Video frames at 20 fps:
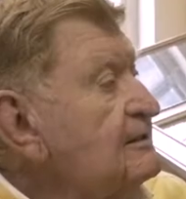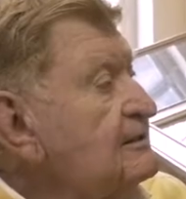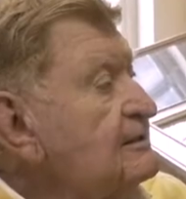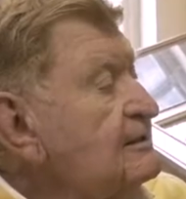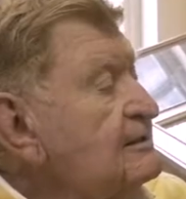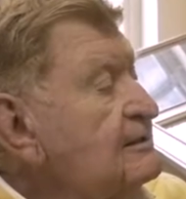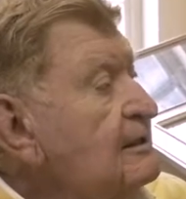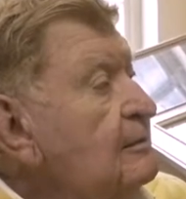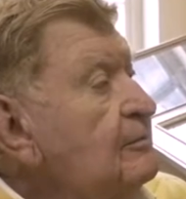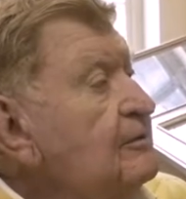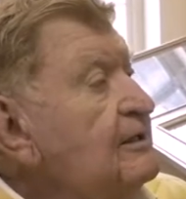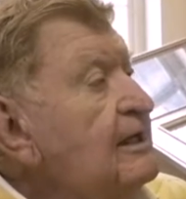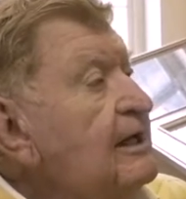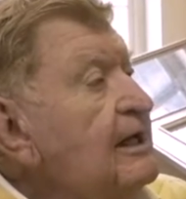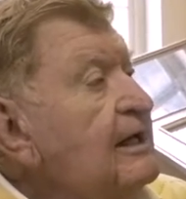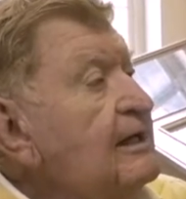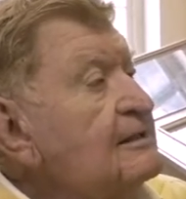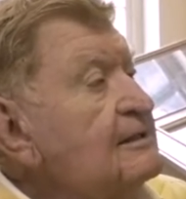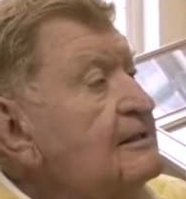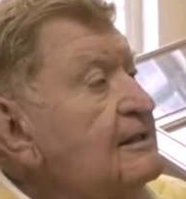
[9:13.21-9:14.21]
some of the
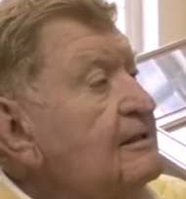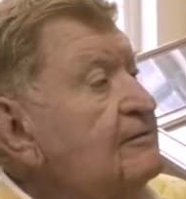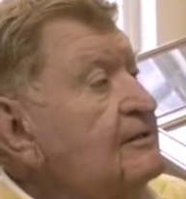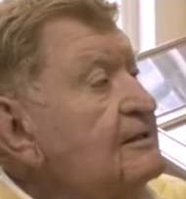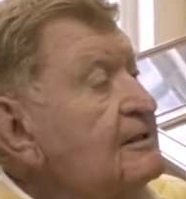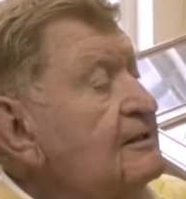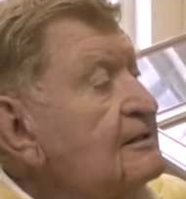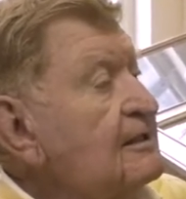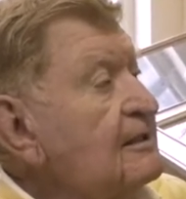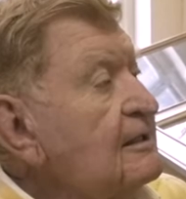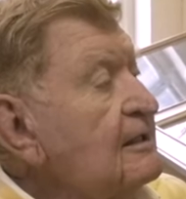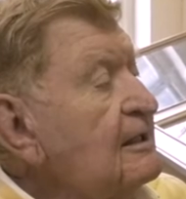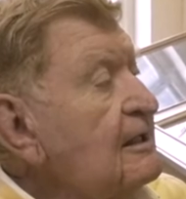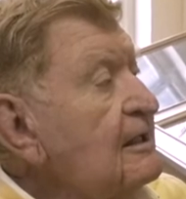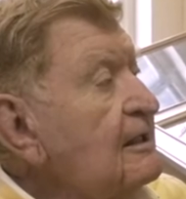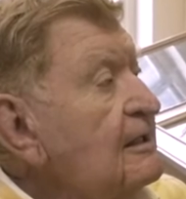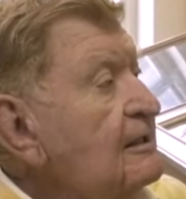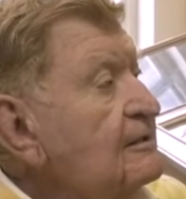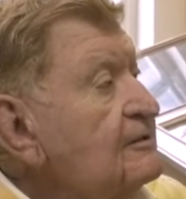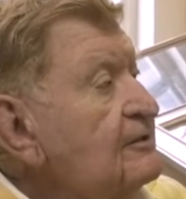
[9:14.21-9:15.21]
activities
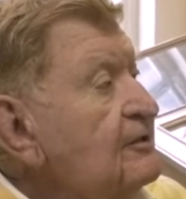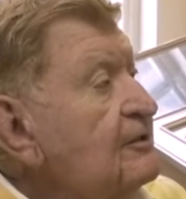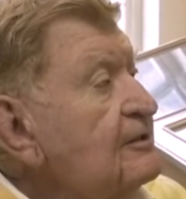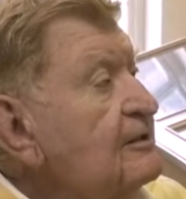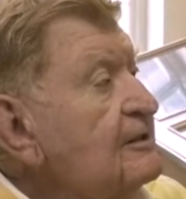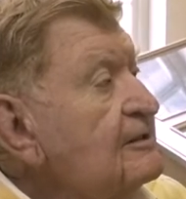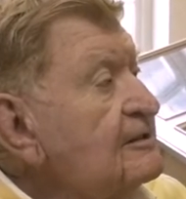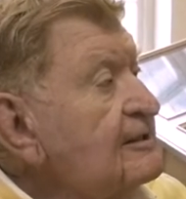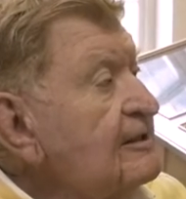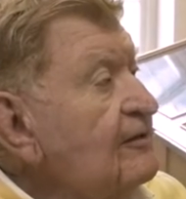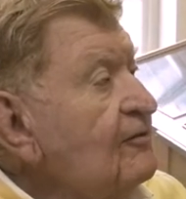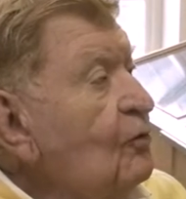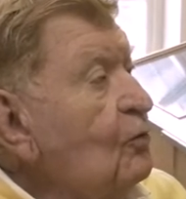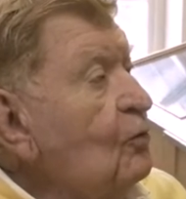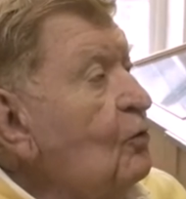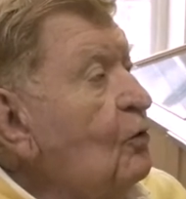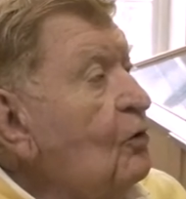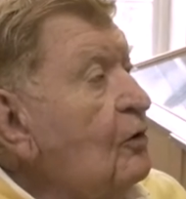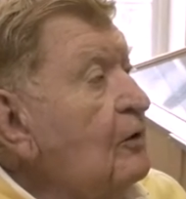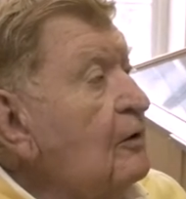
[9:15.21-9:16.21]
uh, during the Civil
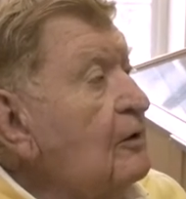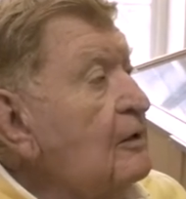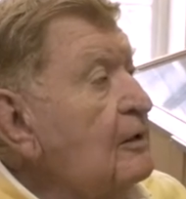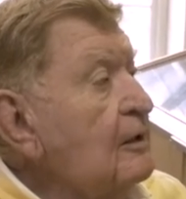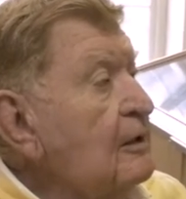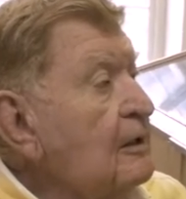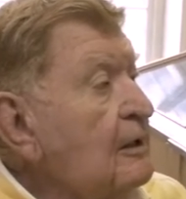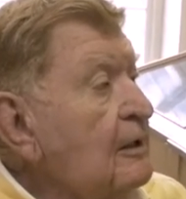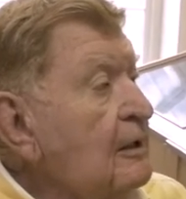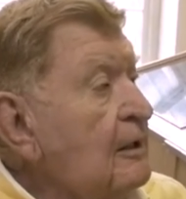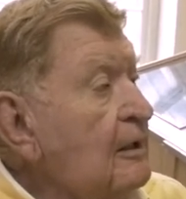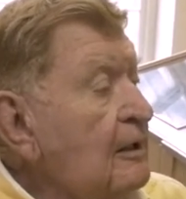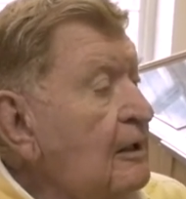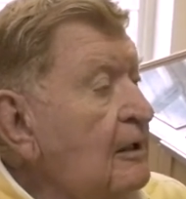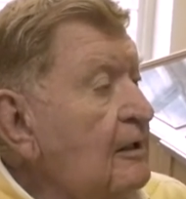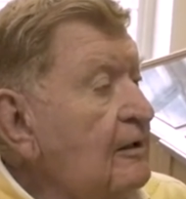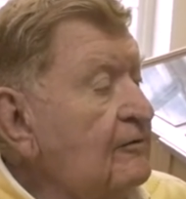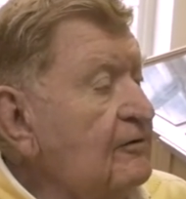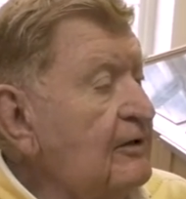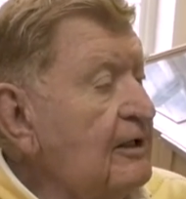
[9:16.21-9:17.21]
War
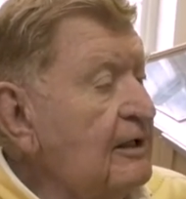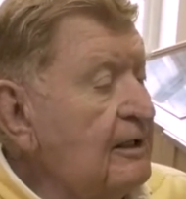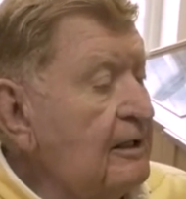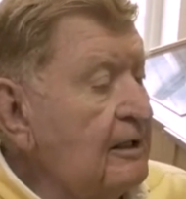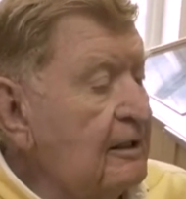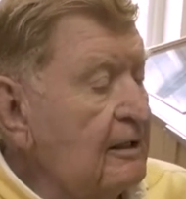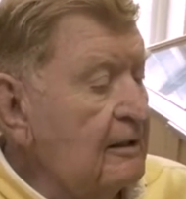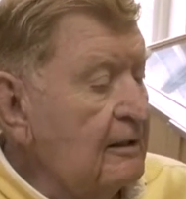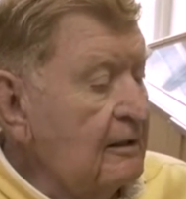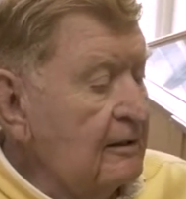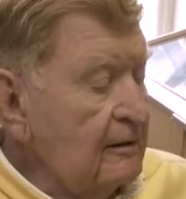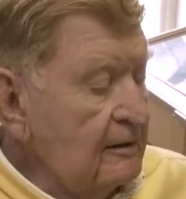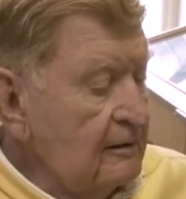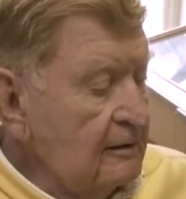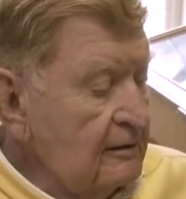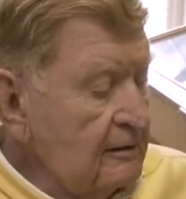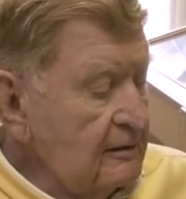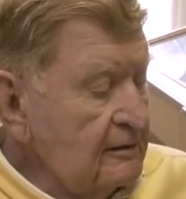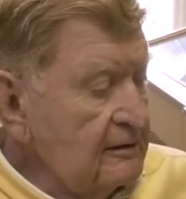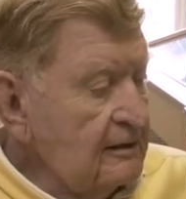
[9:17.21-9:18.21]
of the
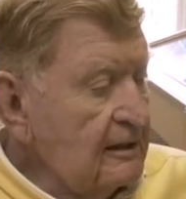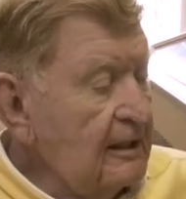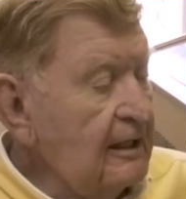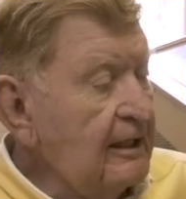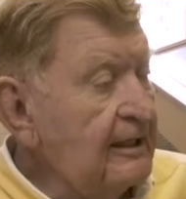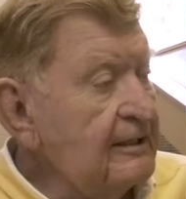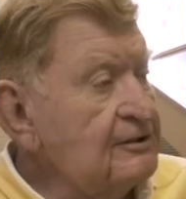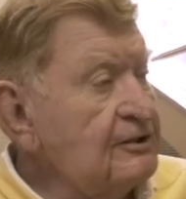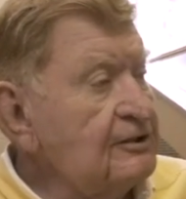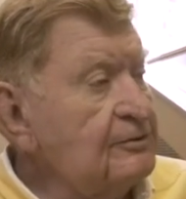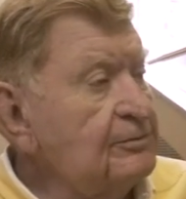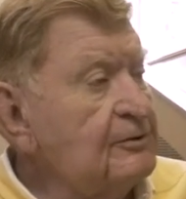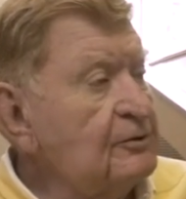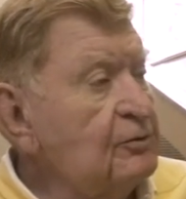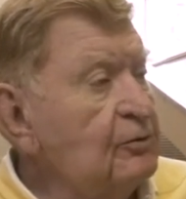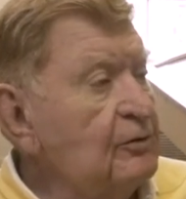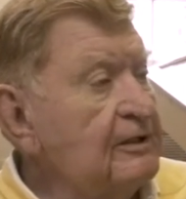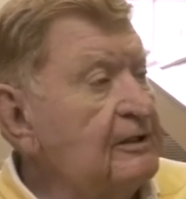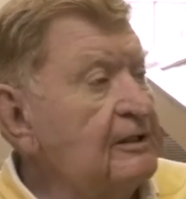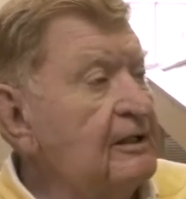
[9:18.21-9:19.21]
uh, clashes
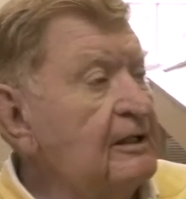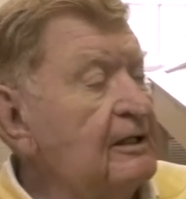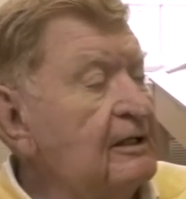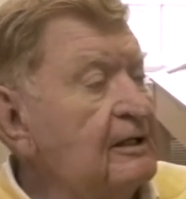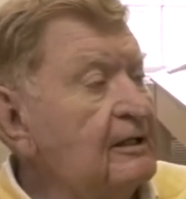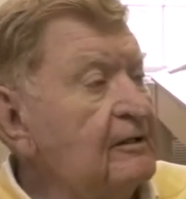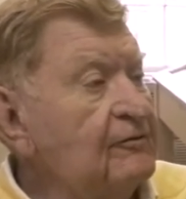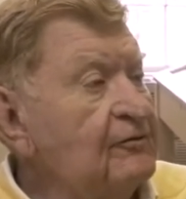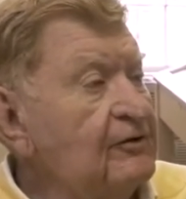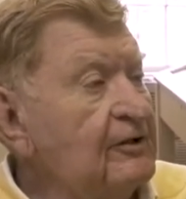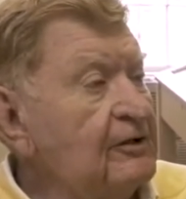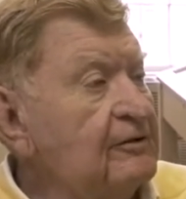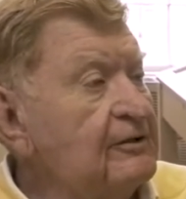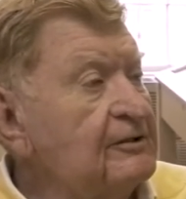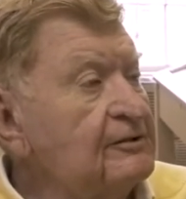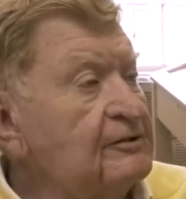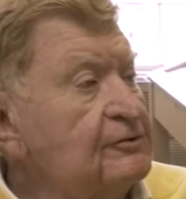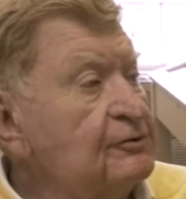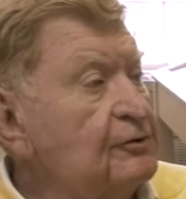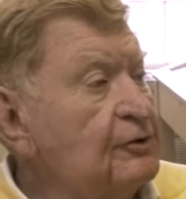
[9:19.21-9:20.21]
between the
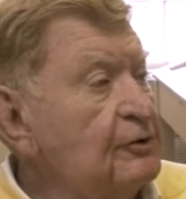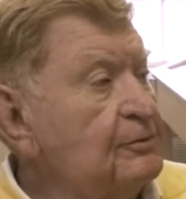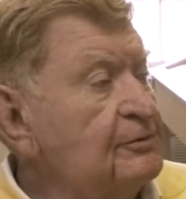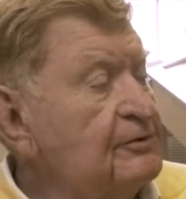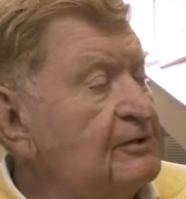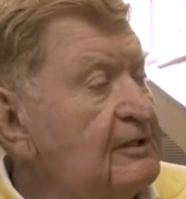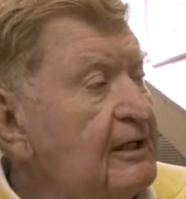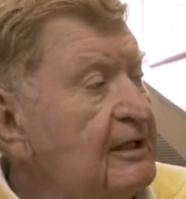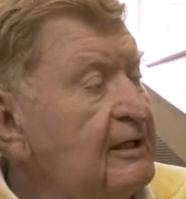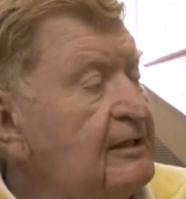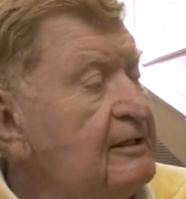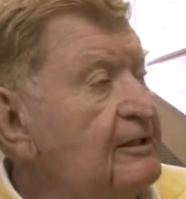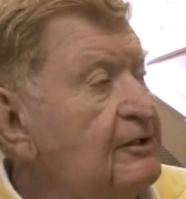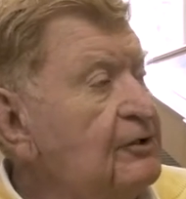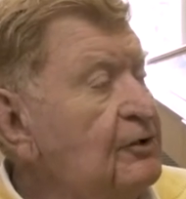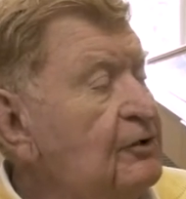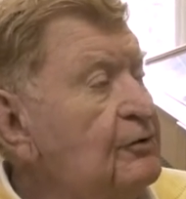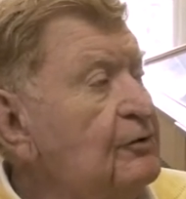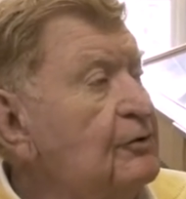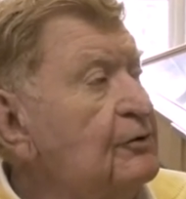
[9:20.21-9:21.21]
Confederate troops and the
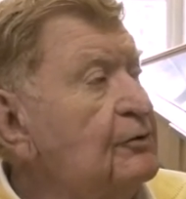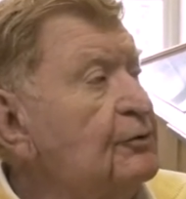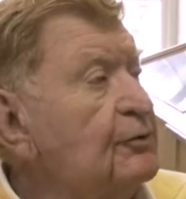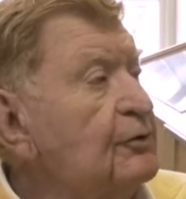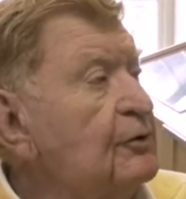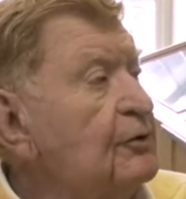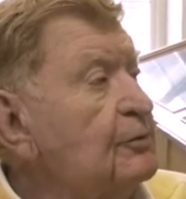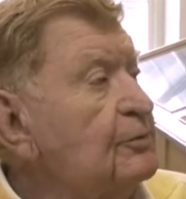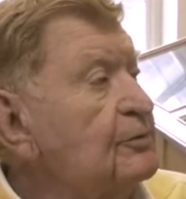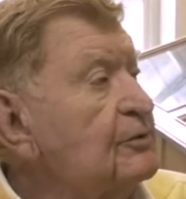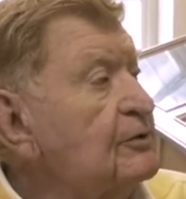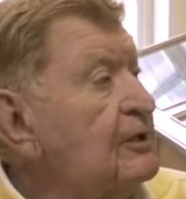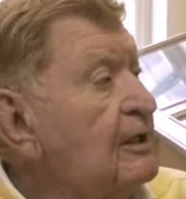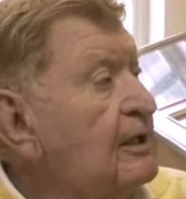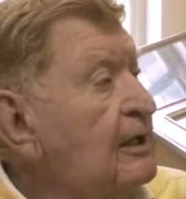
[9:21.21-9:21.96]
Union troops.